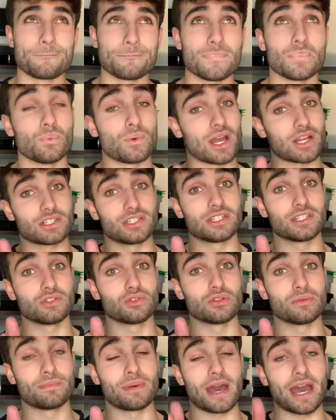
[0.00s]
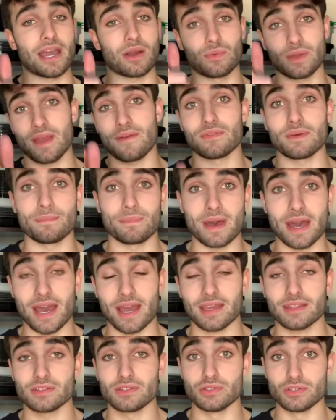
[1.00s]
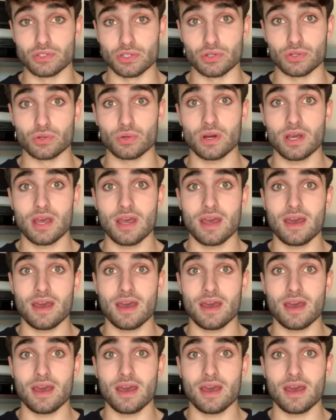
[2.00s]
We actually didn't do the back. We have the back to do.